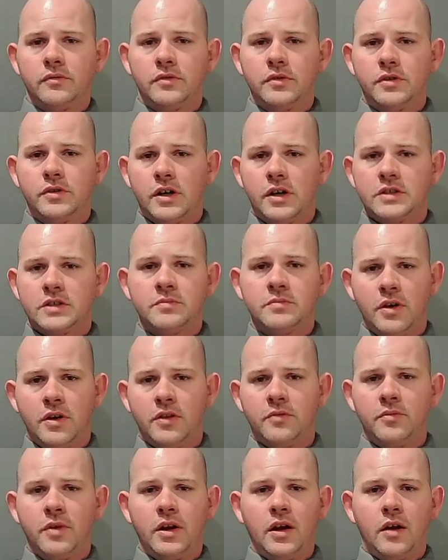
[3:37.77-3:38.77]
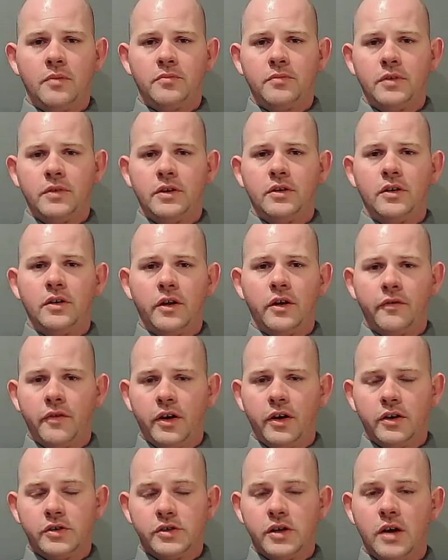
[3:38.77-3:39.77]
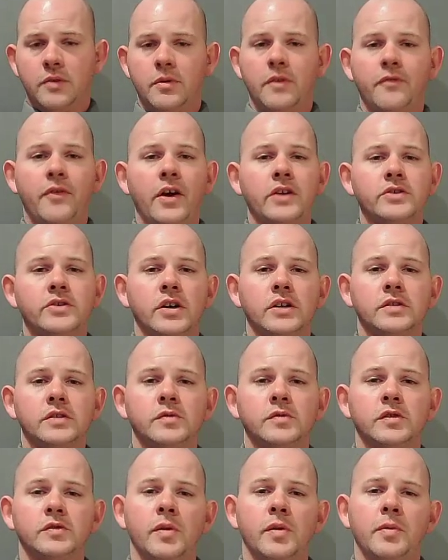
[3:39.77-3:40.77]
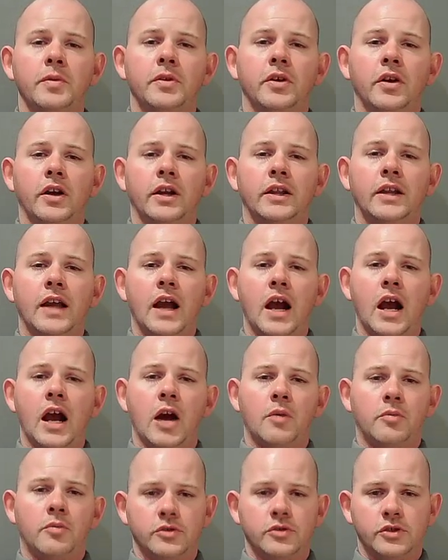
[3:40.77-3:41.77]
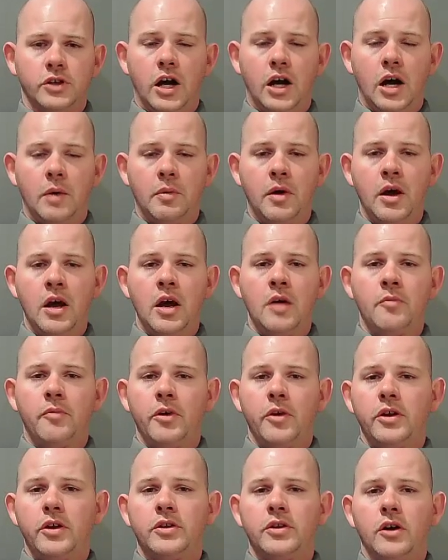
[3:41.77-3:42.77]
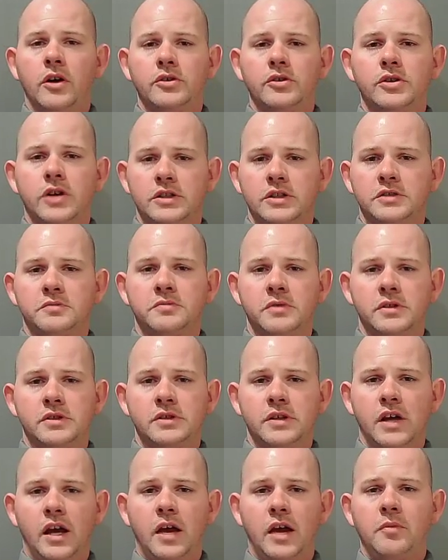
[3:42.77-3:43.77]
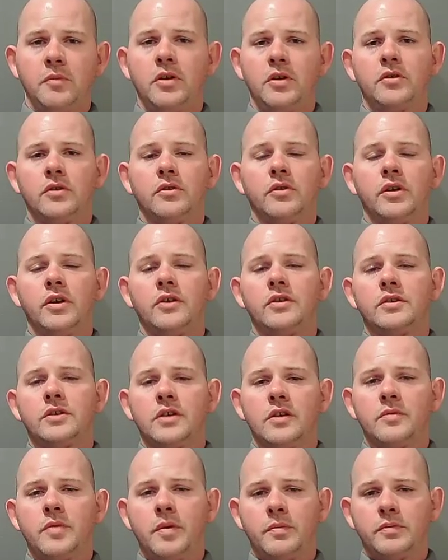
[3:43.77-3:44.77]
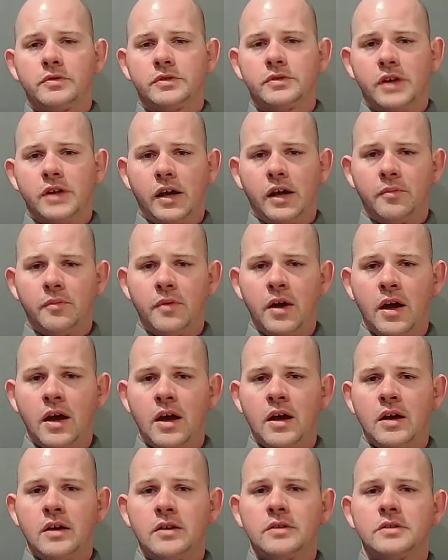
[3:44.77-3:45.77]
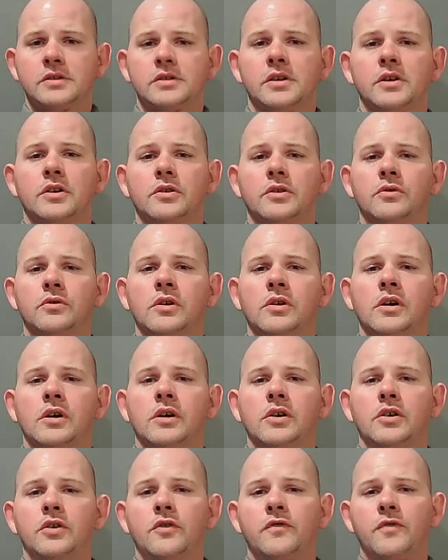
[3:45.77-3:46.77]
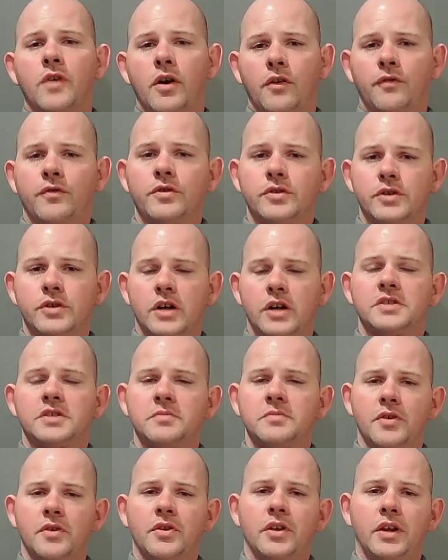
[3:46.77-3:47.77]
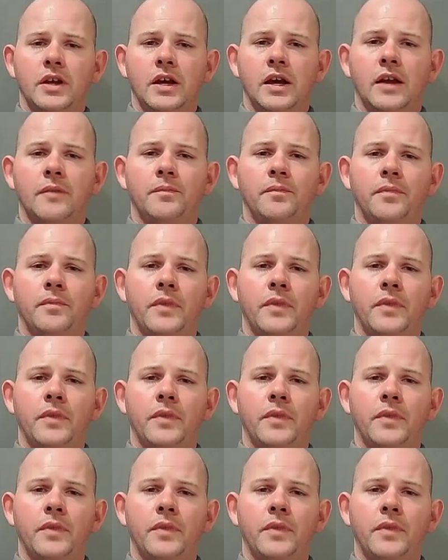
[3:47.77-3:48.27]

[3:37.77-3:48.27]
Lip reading: John Smith may not be doing a very good job. In fact, John Smith may be doing a terrible job, but you know John Smith's name. You don't know any of these other people's name, so you vote for John Smith again.